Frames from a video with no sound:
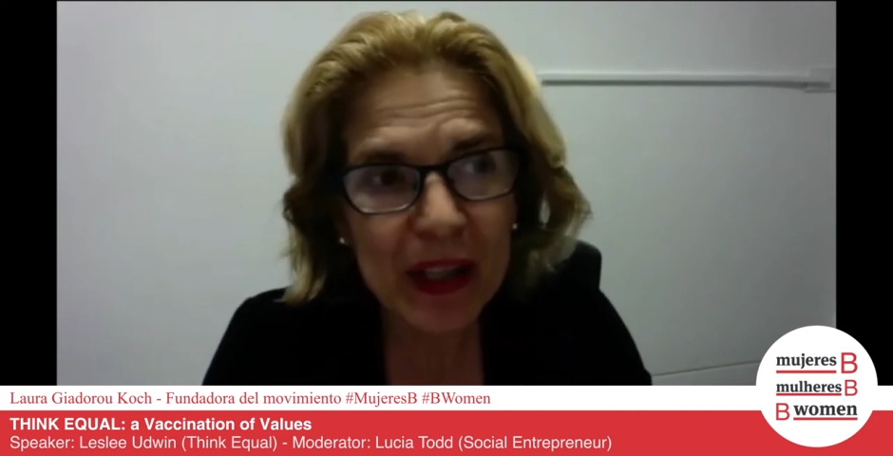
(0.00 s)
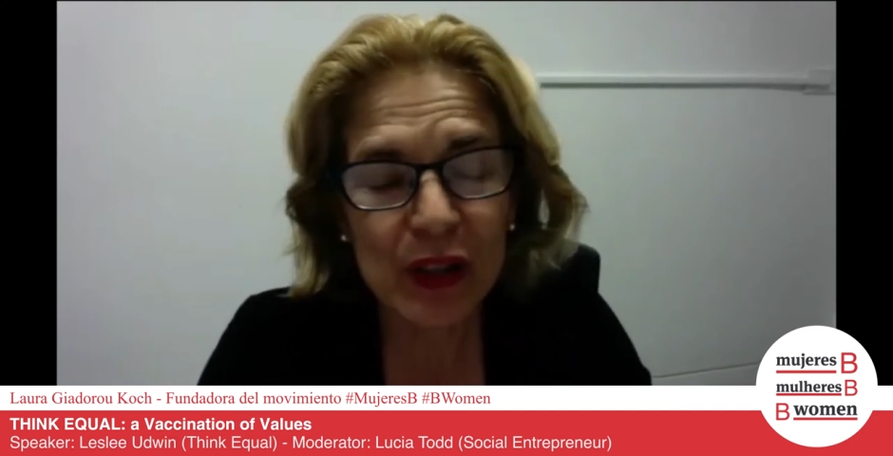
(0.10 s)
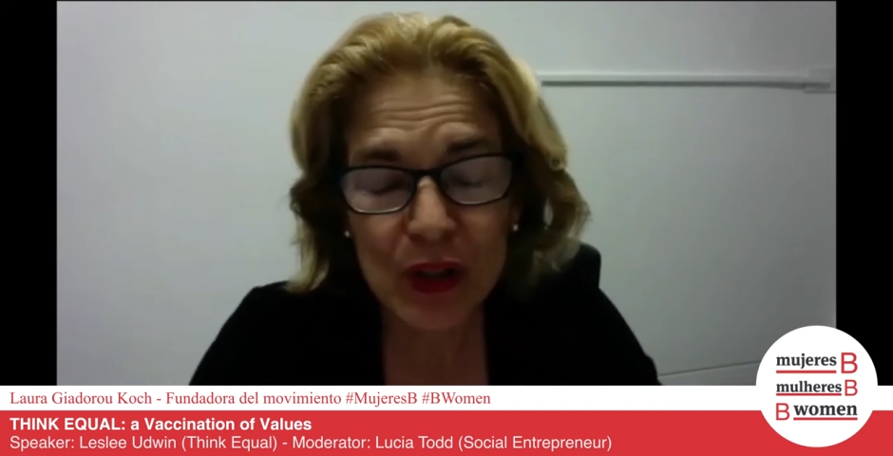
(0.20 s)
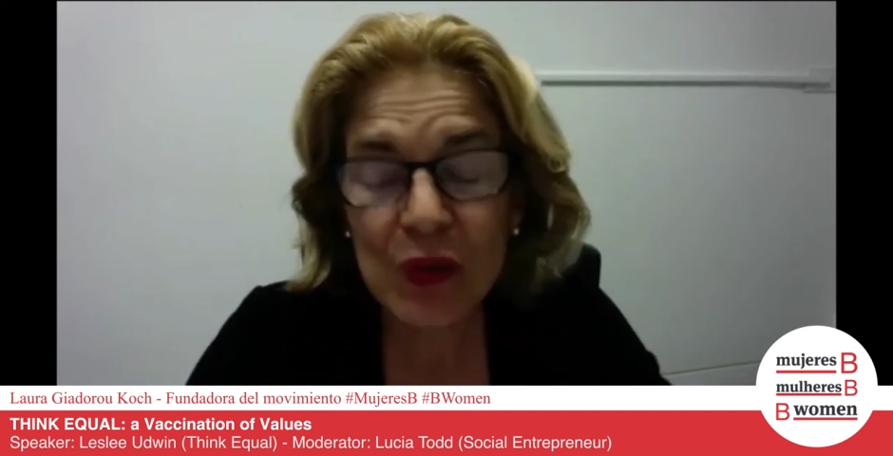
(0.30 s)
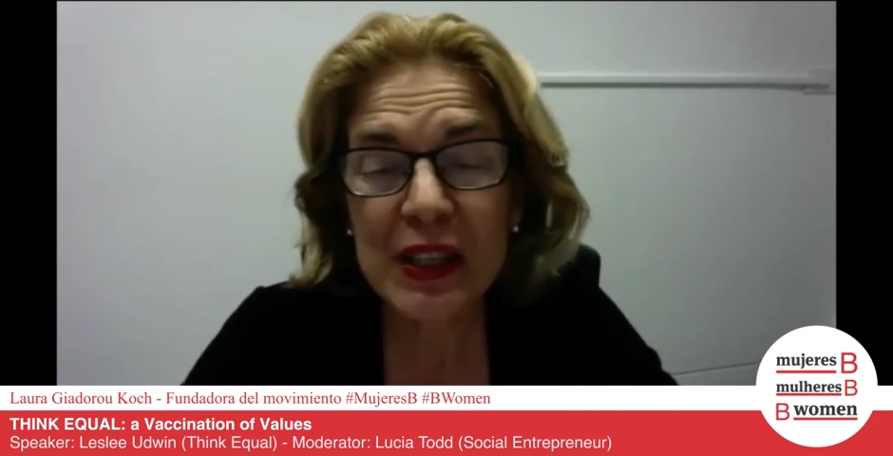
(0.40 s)

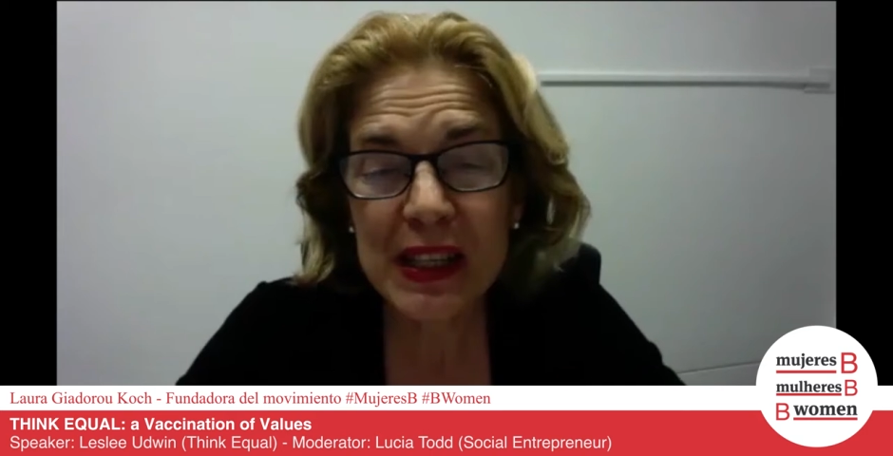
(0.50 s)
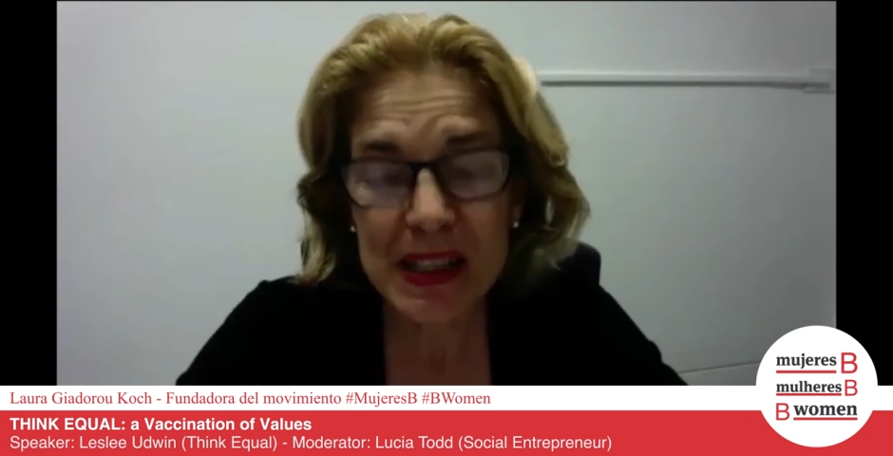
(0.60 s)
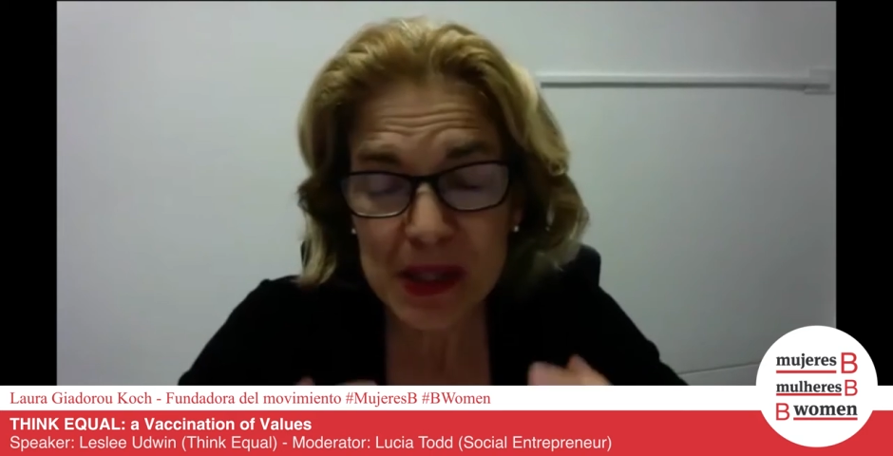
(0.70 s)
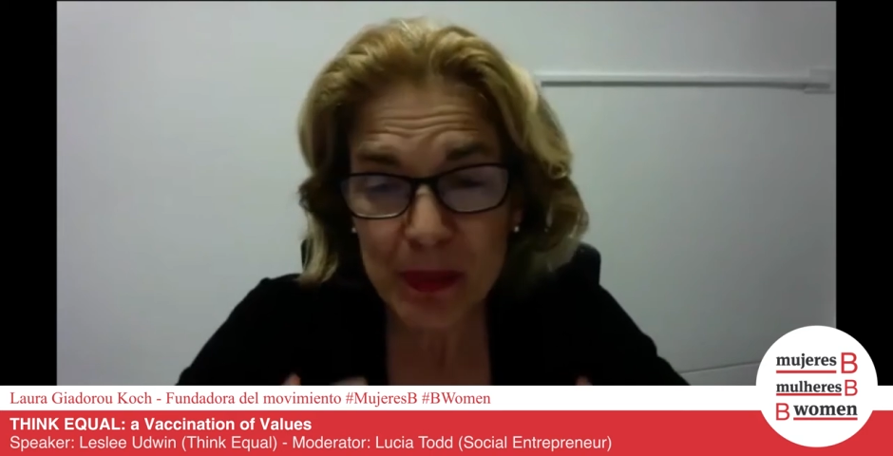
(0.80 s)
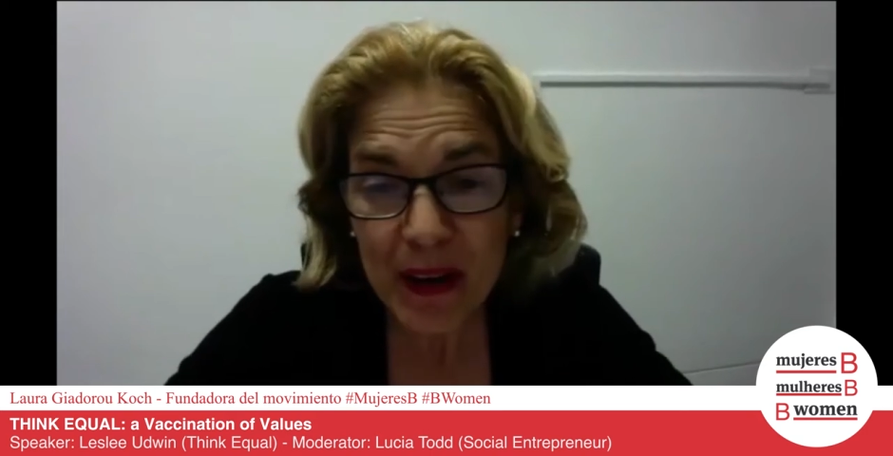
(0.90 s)
not only
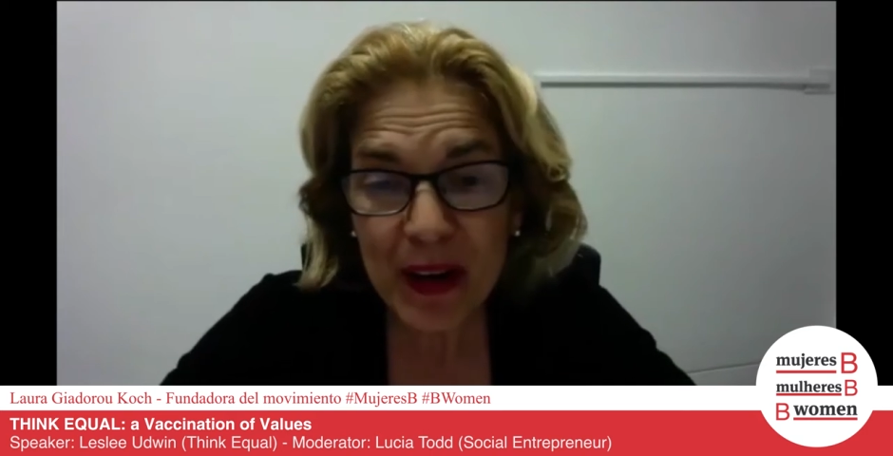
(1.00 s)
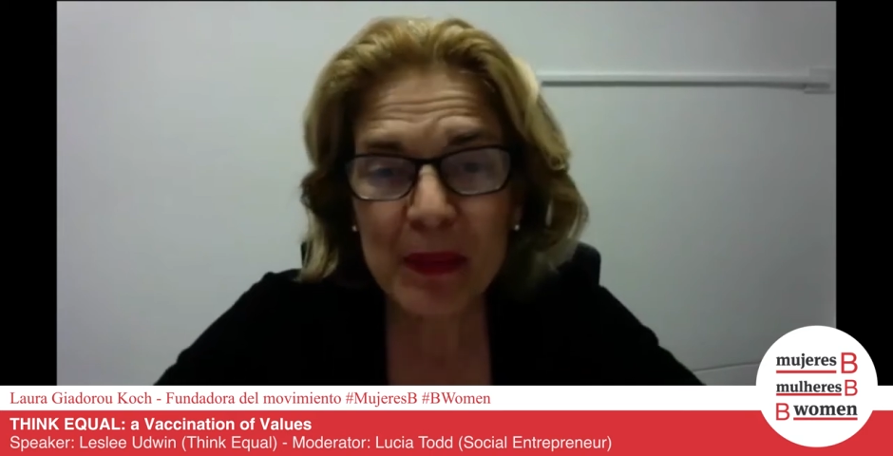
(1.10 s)
inspiring,